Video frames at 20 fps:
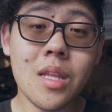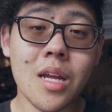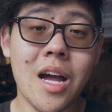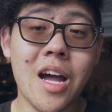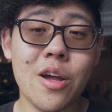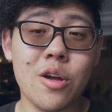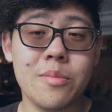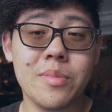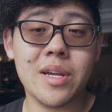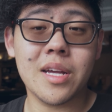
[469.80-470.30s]

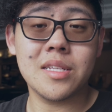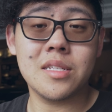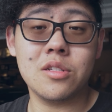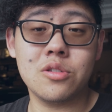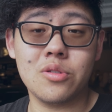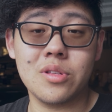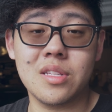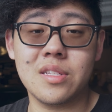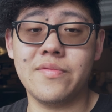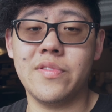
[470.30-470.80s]
I hope you guys
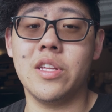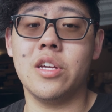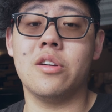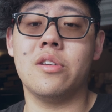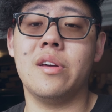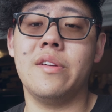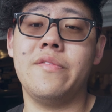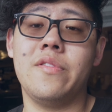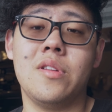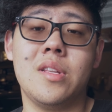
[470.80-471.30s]
enjoyed this video.
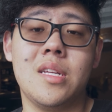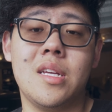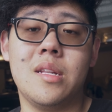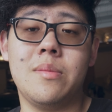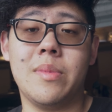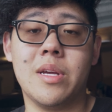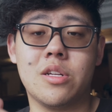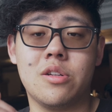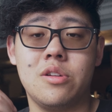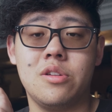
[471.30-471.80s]
If you did,
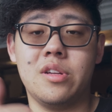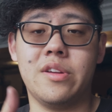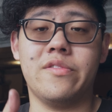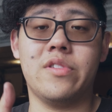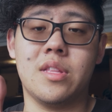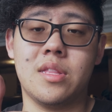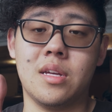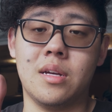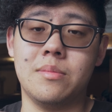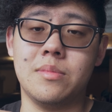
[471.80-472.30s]
make sure you give
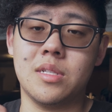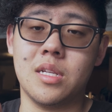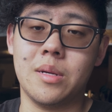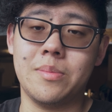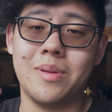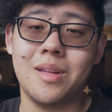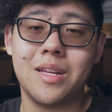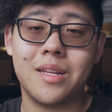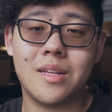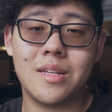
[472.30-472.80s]
it a thumbs
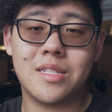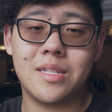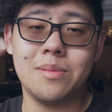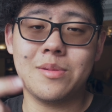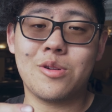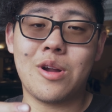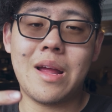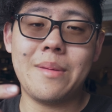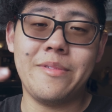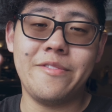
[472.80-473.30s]
up.
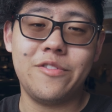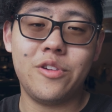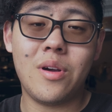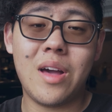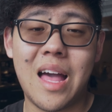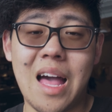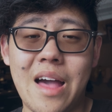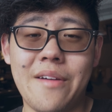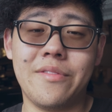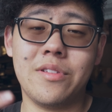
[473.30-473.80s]
Subscribe if you
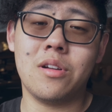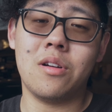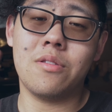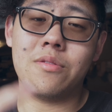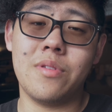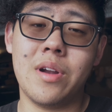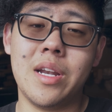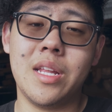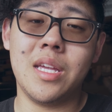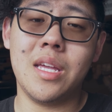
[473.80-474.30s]
haven't
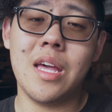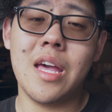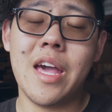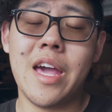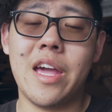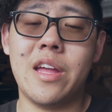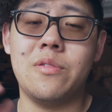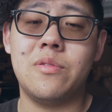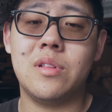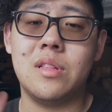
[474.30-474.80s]
already.
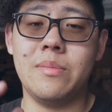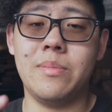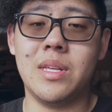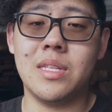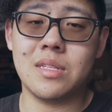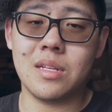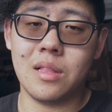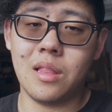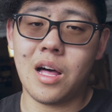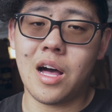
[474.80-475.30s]
It really
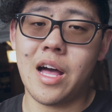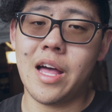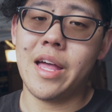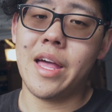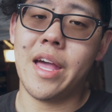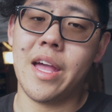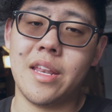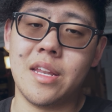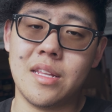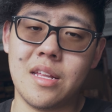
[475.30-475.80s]
means a lot,
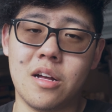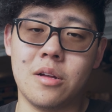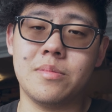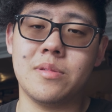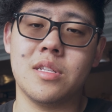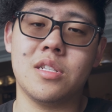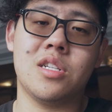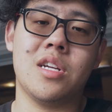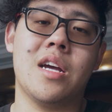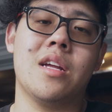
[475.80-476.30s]
and it
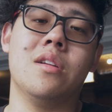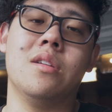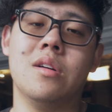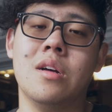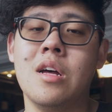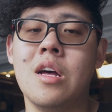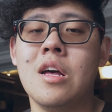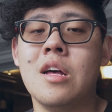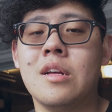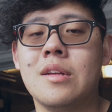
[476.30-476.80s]
helps the
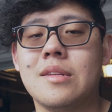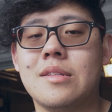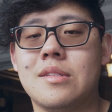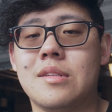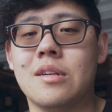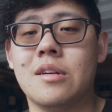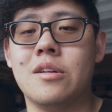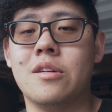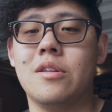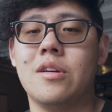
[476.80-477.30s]
channel
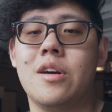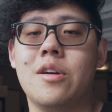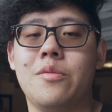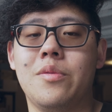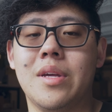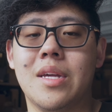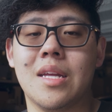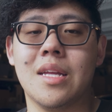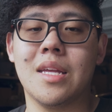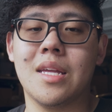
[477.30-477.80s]
so
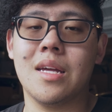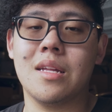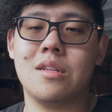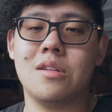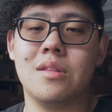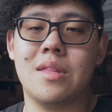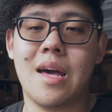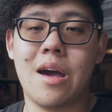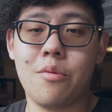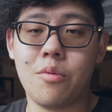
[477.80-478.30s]
we can get
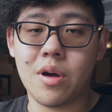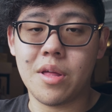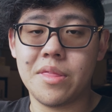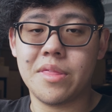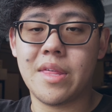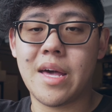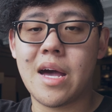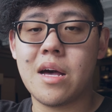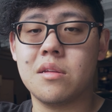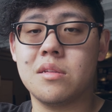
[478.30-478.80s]
to that
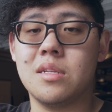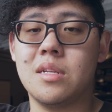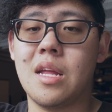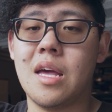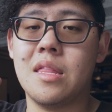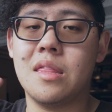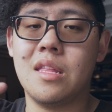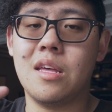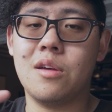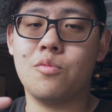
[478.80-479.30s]
1,000,
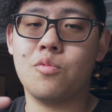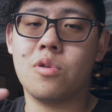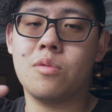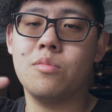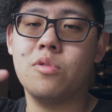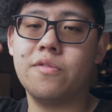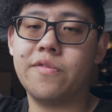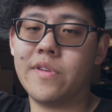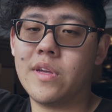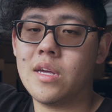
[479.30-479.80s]
and then we're
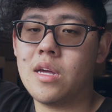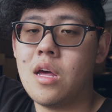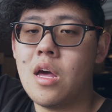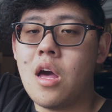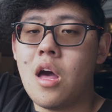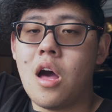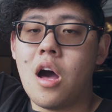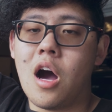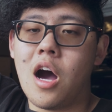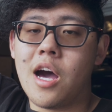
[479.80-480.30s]
moving
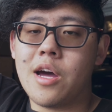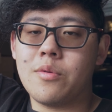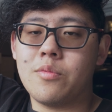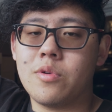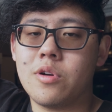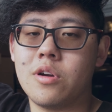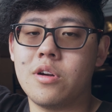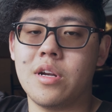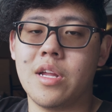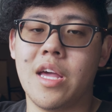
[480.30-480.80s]

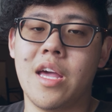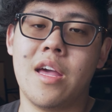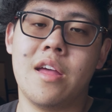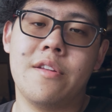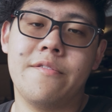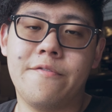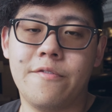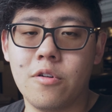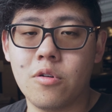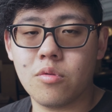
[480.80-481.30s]
onward
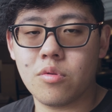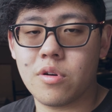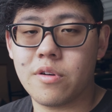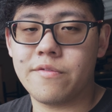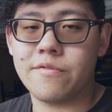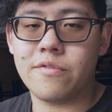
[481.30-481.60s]
and forward